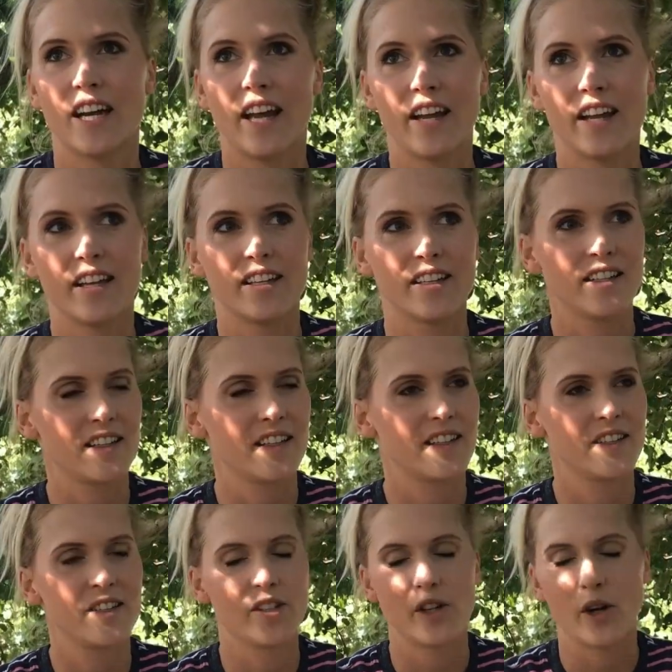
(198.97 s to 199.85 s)
And
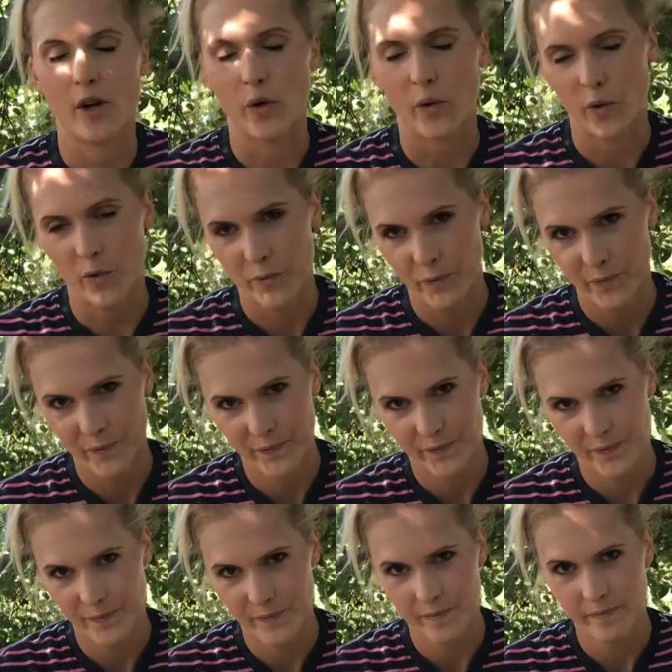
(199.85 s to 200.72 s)
no,
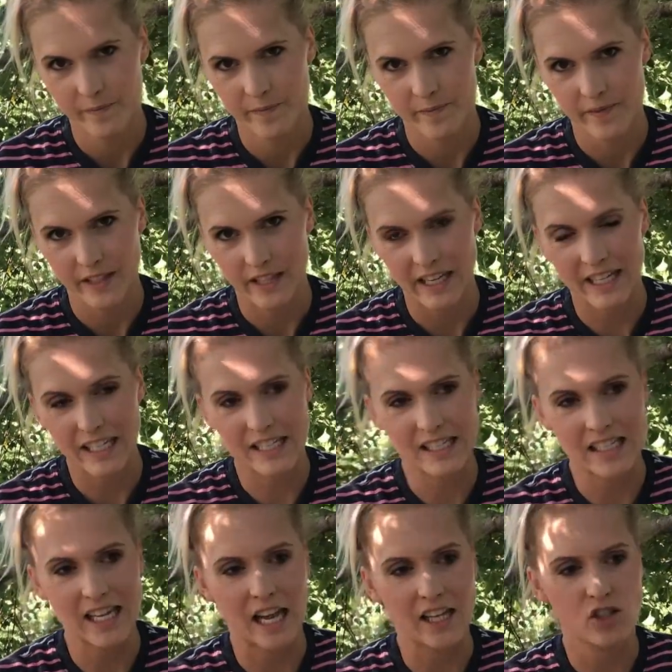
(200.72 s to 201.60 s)
it
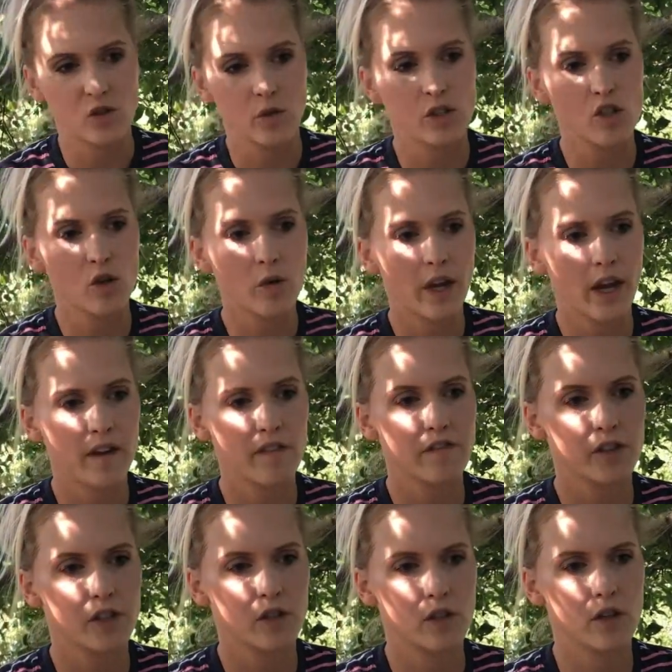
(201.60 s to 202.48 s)
is not. So it's okay
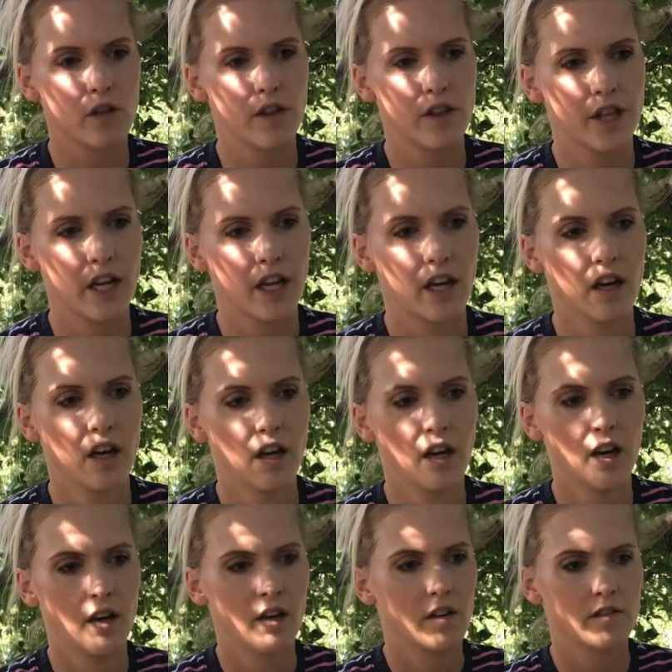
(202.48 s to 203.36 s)
for you to think
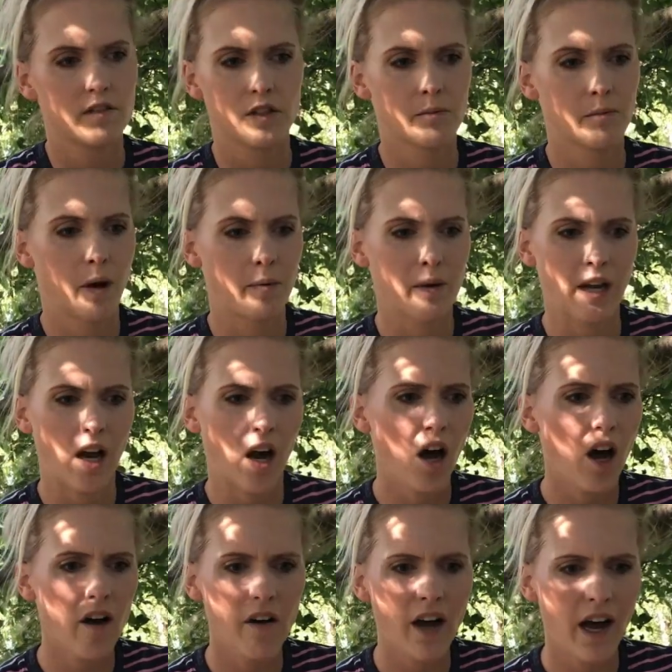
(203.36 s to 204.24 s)
for a moment,
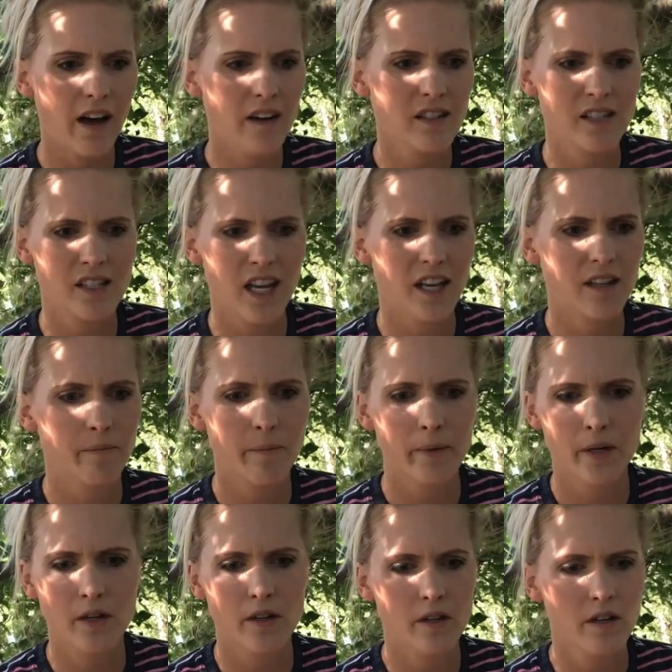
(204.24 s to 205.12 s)
oh, how is that
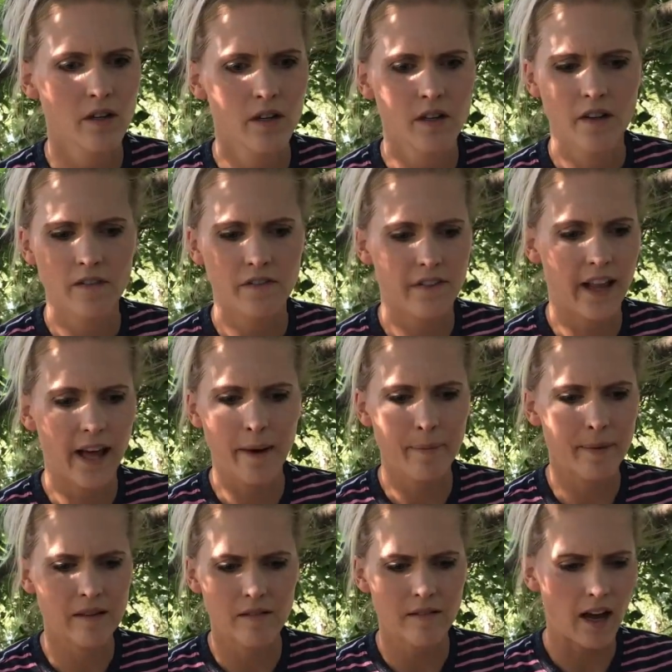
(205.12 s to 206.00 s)
bird
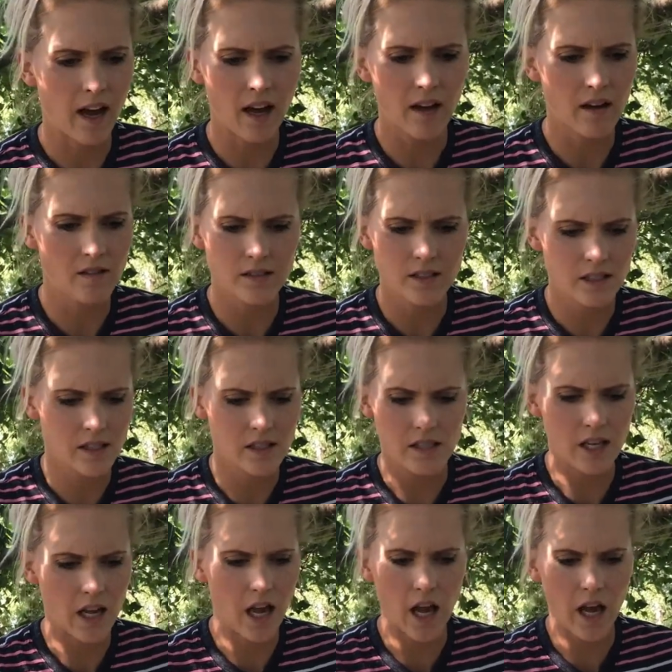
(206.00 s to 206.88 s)
flapping around and
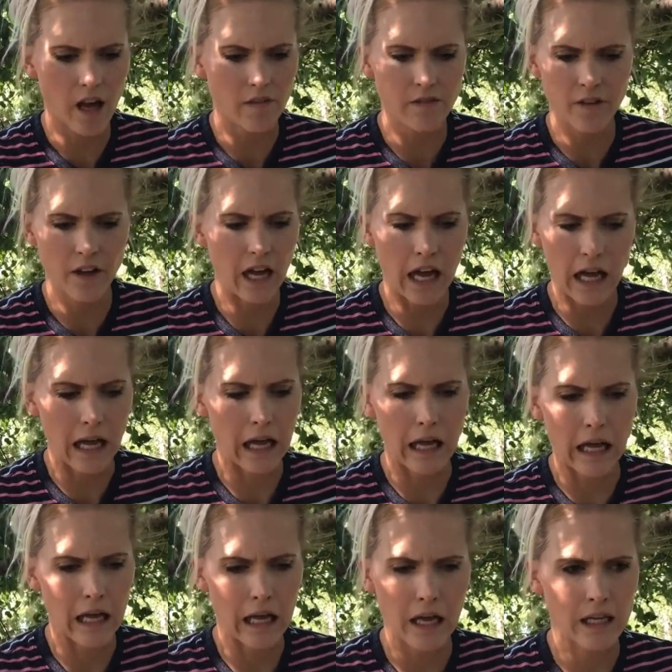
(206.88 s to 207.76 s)
stuff?
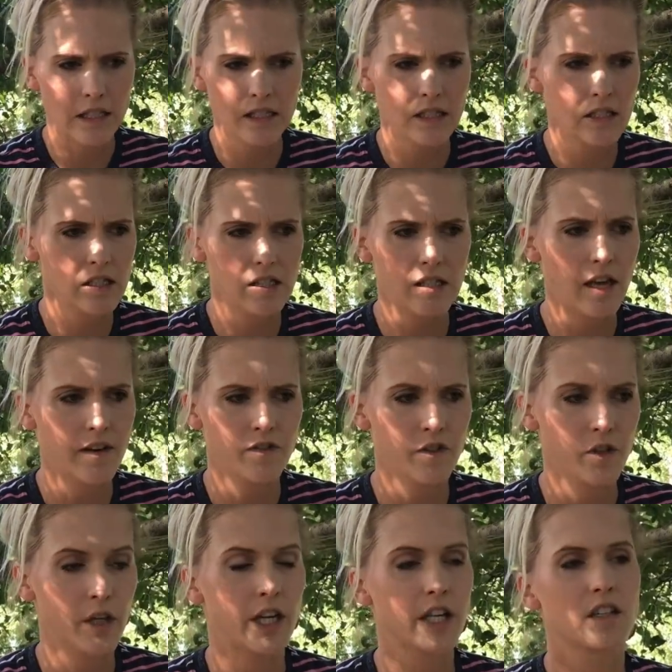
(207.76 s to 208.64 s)
Ah, it's
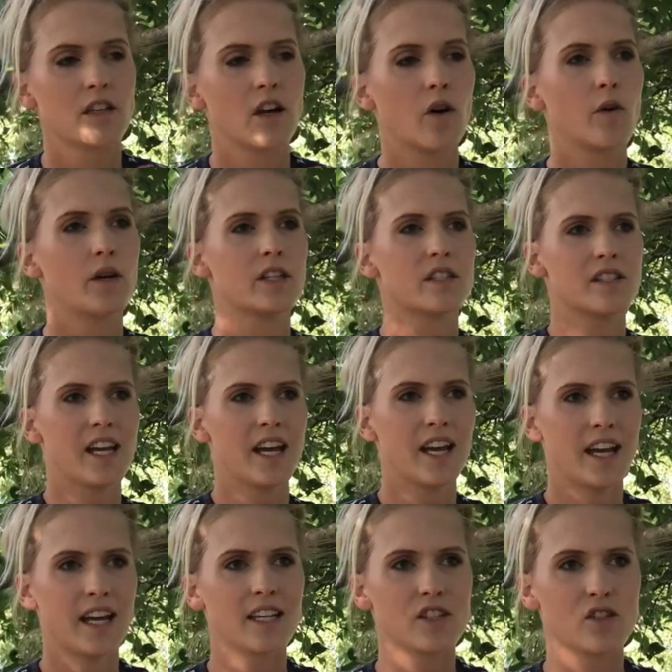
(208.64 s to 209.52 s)
suffering. No, its
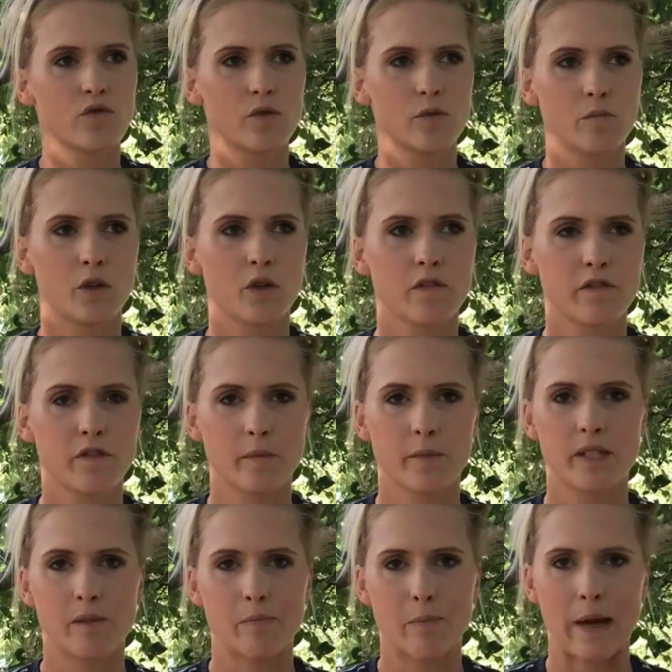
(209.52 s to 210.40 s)
head is removed
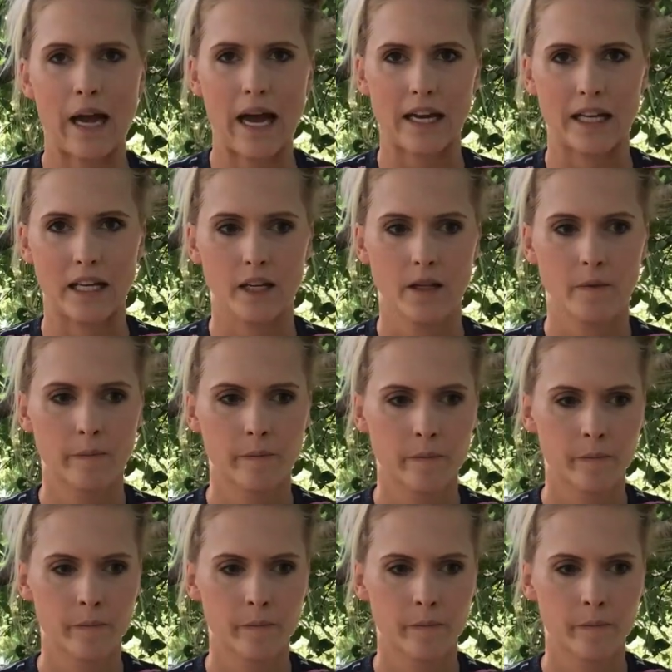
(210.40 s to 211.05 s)
from its body.